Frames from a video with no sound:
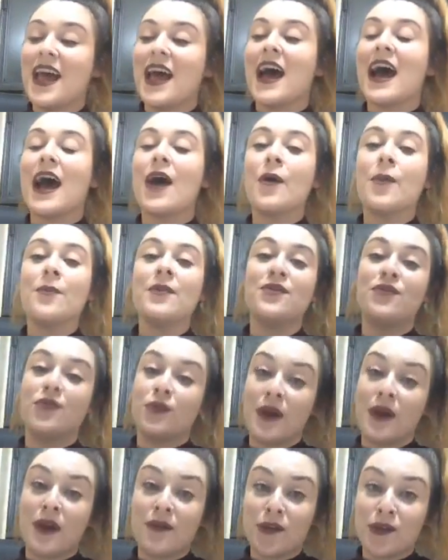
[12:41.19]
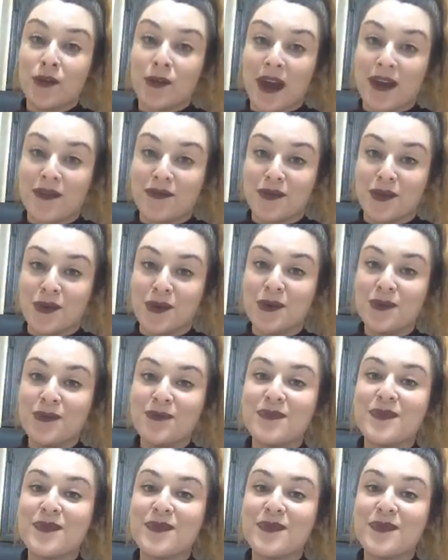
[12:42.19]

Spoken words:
I will be forever grateful.